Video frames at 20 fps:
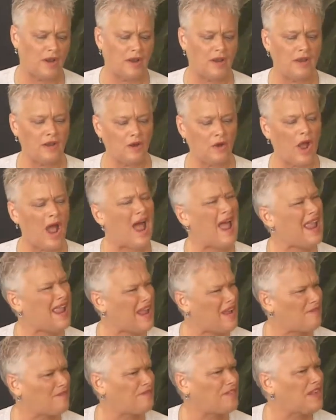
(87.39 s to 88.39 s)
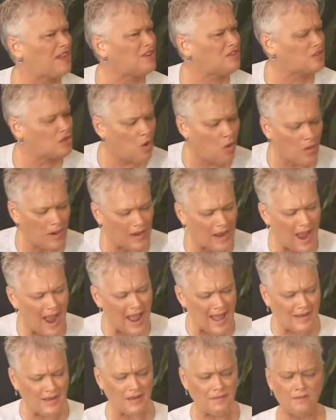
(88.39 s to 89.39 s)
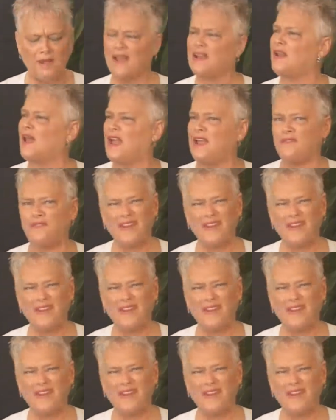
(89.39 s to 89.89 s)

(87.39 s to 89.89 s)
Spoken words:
I have things going on in my life,